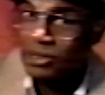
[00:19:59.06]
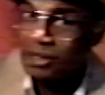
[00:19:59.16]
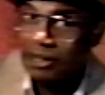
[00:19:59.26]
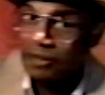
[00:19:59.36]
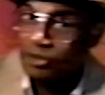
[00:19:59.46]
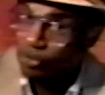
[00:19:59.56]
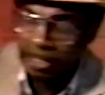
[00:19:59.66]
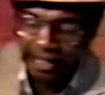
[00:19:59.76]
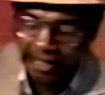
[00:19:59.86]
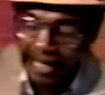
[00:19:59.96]
a
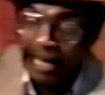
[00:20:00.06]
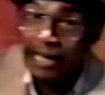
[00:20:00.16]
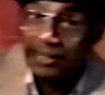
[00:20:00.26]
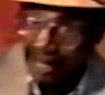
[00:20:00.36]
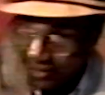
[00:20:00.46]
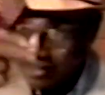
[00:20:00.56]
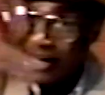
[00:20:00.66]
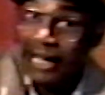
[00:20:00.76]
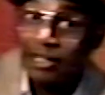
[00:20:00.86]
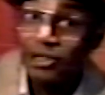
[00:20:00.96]
tricky case. I said,
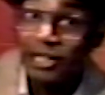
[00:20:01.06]
I could